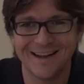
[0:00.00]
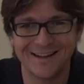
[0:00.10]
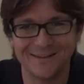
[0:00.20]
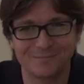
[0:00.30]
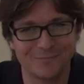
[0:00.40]

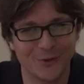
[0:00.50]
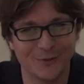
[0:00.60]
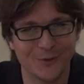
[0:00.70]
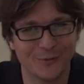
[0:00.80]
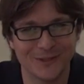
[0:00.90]
I
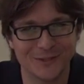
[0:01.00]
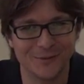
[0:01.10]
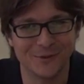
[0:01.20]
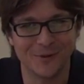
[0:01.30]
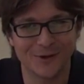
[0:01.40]
don't know much
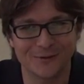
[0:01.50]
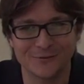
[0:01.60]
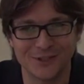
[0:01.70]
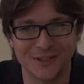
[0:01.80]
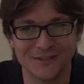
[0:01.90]
about
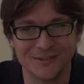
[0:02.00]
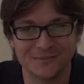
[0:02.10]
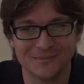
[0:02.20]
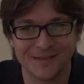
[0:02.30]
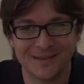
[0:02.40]
Markov chains,
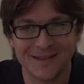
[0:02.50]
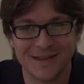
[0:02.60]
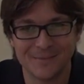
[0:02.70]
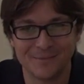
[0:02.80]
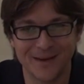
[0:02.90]

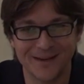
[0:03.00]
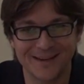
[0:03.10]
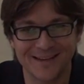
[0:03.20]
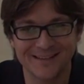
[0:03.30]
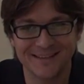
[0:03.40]
but
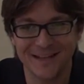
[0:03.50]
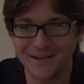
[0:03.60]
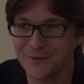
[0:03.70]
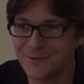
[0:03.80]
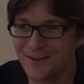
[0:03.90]
I can
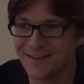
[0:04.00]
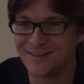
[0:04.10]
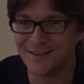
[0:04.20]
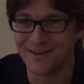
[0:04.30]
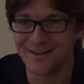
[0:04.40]
tell you
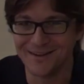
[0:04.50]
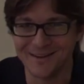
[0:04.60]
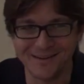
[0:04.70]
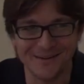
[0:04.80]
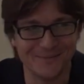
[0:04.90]
that
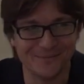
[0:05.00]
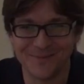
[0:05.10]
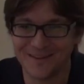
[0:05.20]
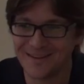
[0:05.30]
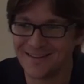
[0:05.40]

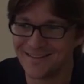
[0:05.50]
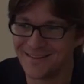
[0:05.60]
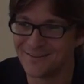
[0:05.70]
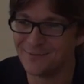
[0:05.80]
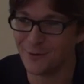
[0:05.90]

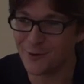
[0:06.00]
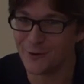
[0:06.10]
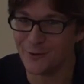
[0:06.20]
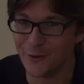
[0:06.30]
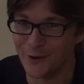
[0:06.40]
that
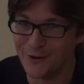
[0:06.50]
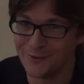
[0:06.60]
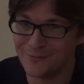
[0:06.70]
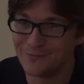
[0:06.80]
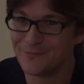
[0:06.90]

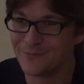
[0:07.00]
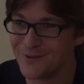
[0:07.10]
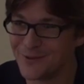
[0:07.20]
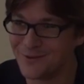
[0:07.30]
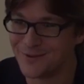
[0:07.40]
Voronoi
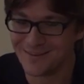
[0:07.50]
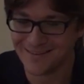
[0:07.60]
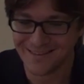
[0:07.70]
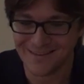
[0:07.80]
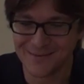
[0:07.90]

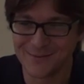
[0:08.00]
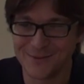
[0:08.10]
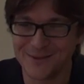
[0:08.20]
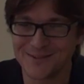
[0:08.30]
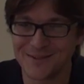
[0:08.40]

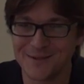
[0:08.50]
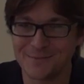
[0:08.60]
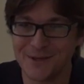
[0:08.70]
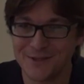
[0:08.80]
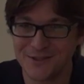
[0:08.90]
was
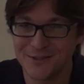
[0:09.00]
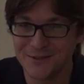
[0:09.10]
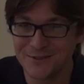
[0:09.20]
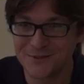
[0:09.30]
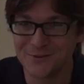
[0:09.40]
a
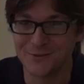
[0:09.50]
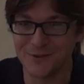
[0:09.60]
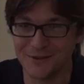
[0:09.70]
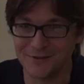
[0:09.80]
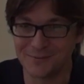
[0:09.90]
PhD
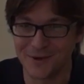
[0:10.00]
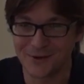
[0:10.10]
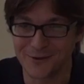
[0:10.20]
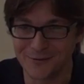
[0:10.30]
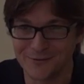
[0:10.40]
student of
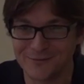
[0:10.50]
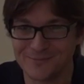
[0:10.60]
Markov.